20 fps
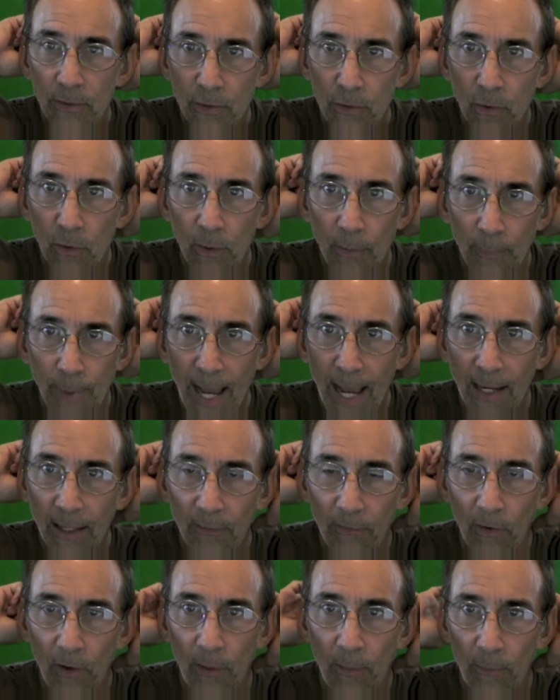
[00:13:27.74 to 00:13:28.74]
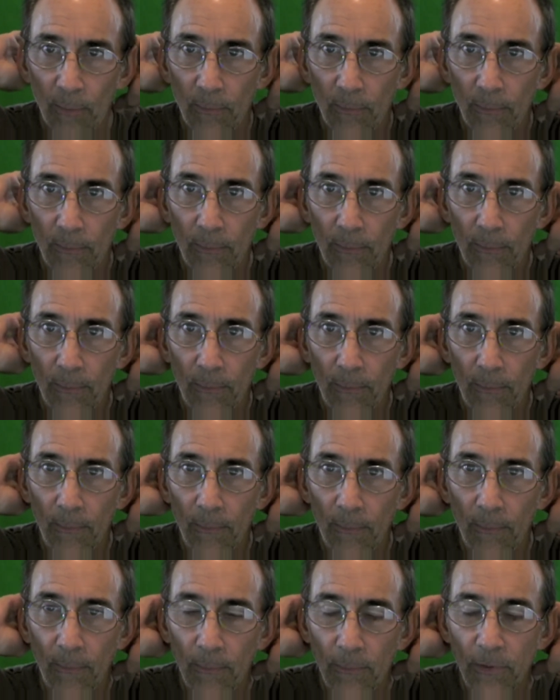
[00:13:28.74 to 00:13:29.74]
to the back of our
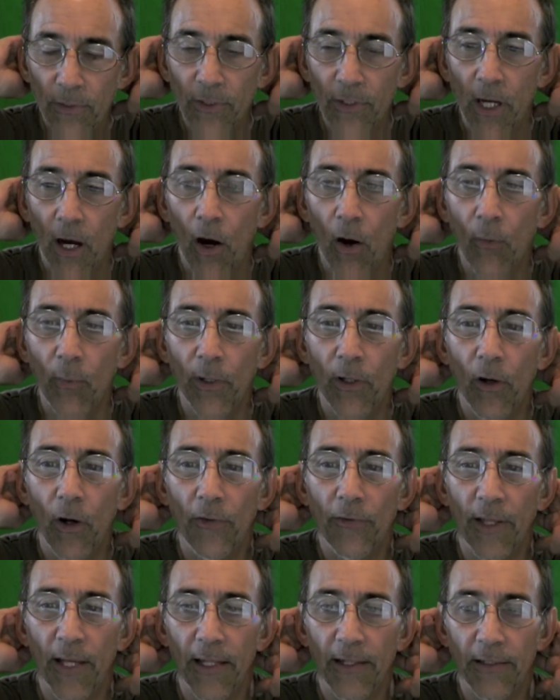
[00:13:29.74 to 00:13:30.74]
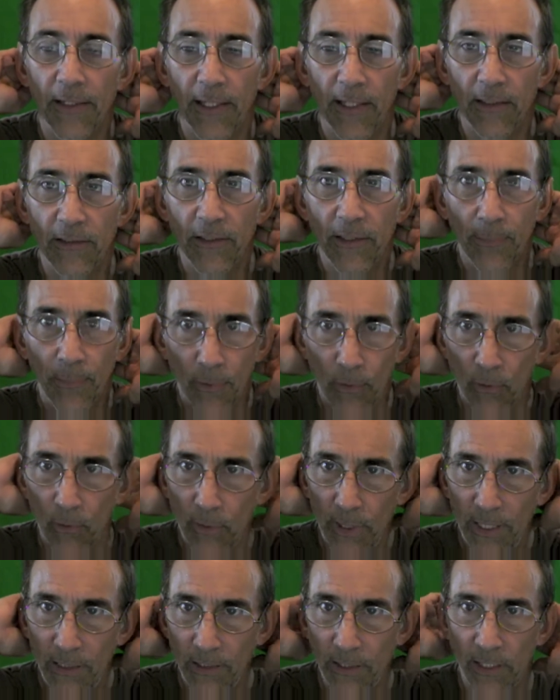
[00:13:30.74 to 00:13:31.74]
skull. We call that the occipital
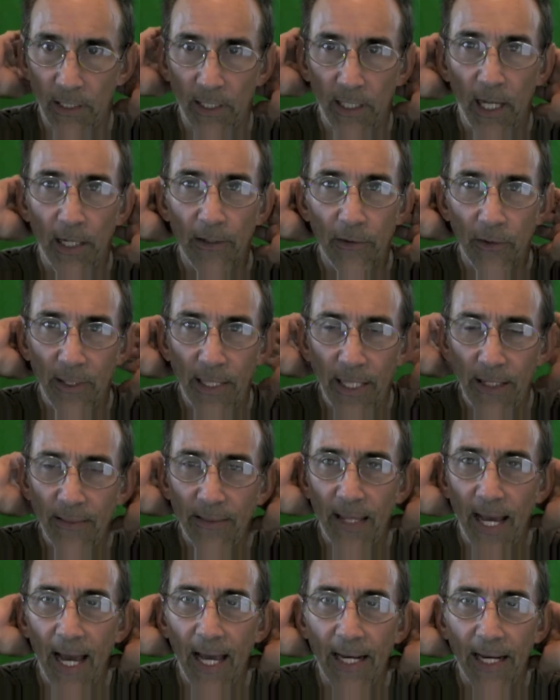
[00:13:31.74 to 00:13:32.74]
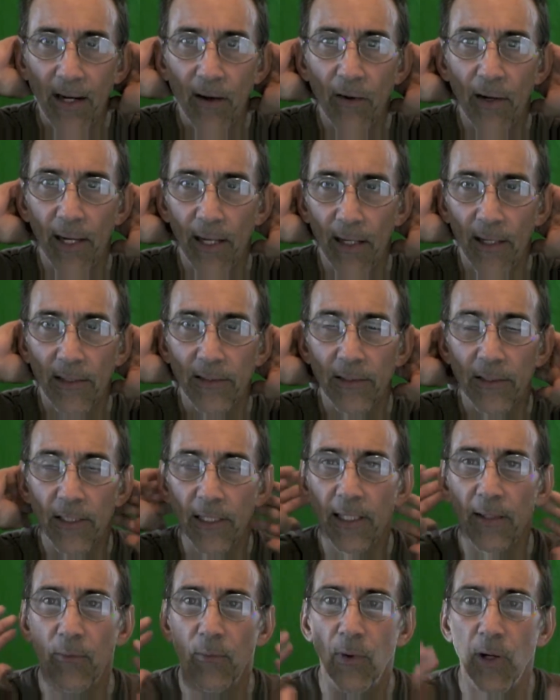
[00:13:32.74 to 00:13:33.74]
region. And underneath that area is
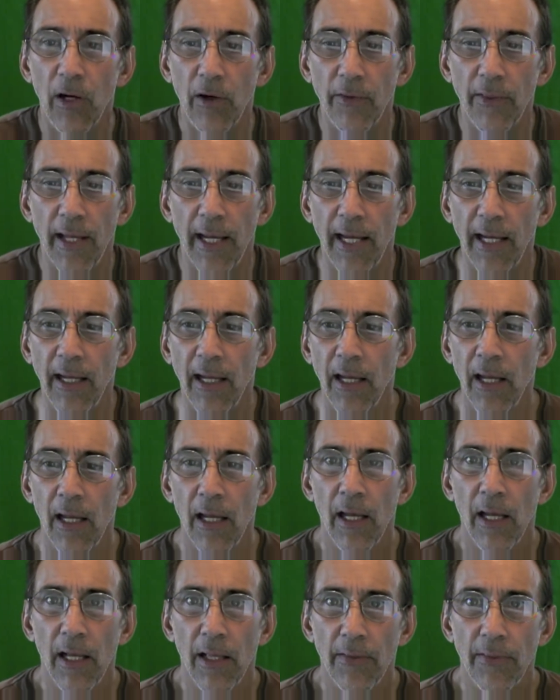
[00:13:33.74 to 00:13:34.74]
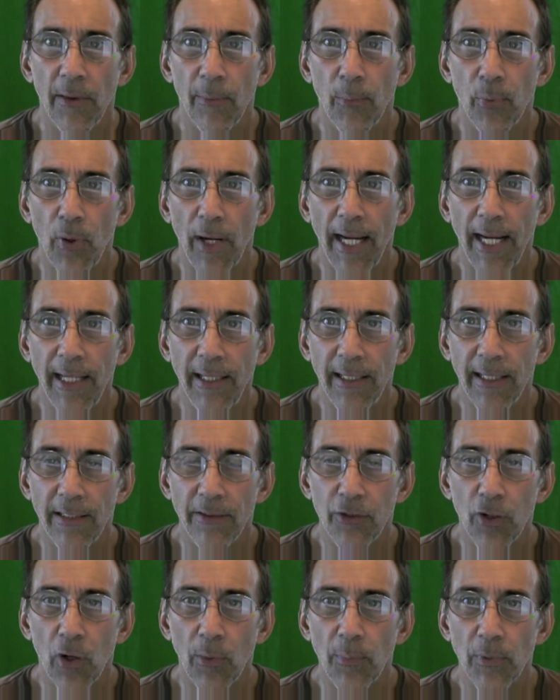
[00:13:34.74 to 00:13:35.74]
where the brain
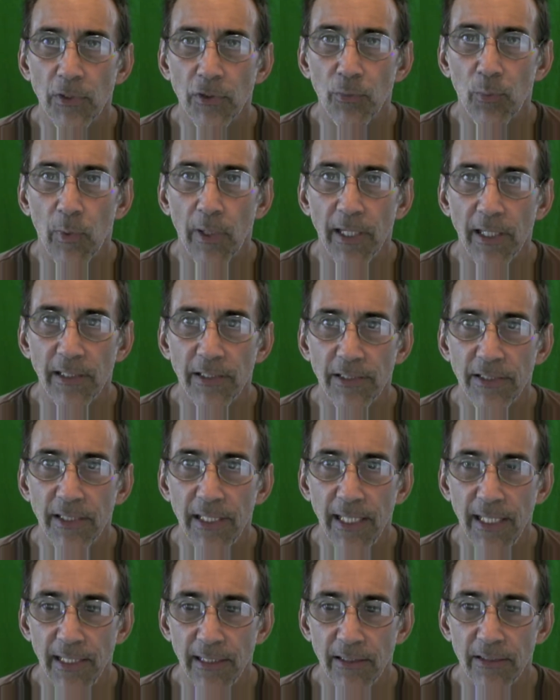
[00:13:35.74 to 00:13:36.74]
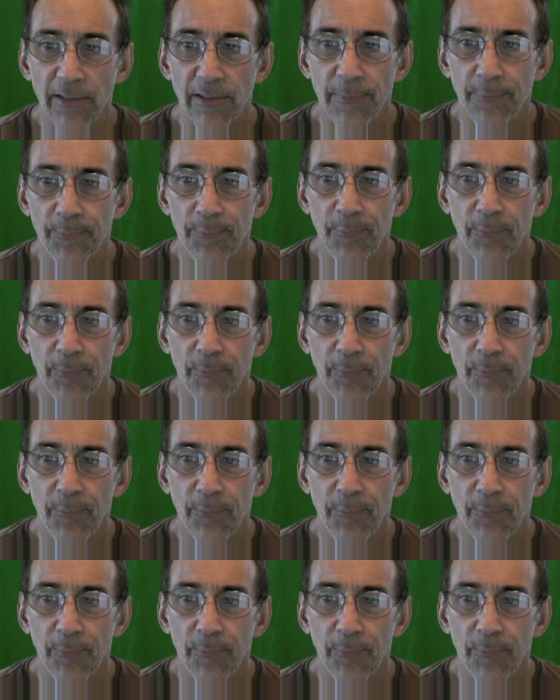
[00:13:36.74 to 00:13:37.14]
interprets what it sees.